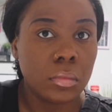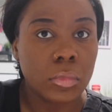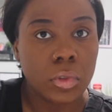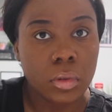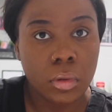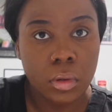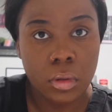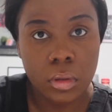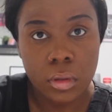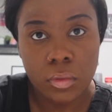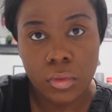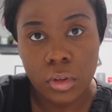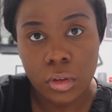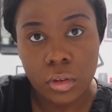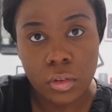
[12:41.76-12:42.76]
Oh, I look
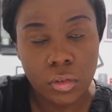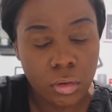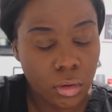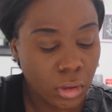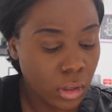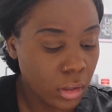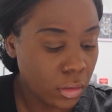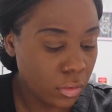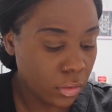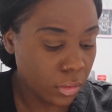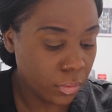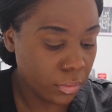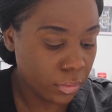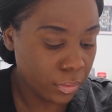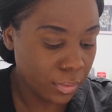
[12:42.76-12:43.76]
very strange.
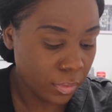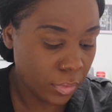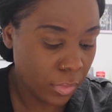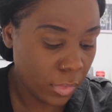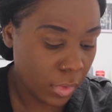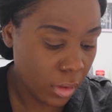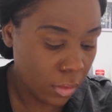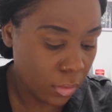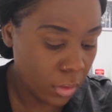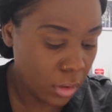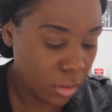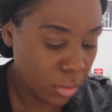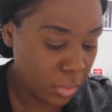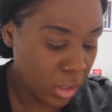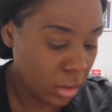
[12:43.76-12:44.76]
We
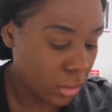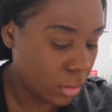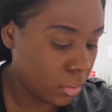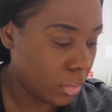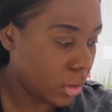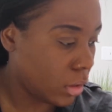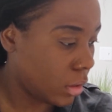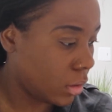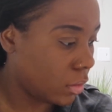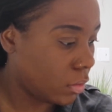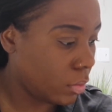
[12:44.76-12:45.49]
no makeup in that